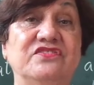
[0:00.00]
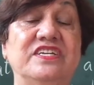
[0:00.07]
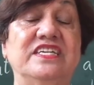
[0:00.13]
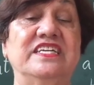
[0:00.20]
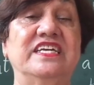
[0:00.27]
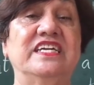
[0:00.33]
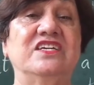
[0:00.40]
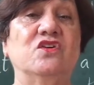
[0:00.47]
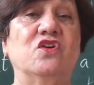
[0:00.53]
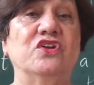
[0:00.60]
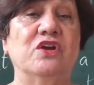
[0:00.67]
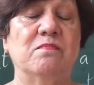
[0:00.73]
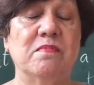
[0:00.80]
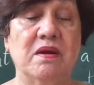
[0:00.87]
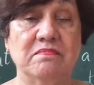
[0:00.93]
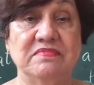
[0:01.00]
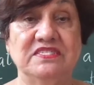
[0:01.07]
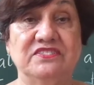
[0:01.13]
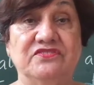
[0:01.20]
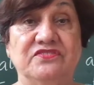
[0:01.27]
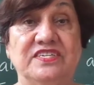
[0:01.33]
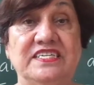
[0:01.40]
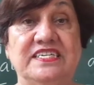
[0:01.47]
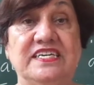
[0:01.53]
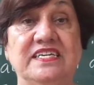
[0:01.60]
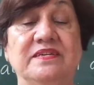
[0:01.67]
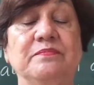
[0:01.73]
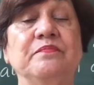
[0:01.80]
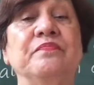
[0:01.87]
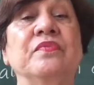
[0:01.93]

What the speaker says: reading or your mom is reading,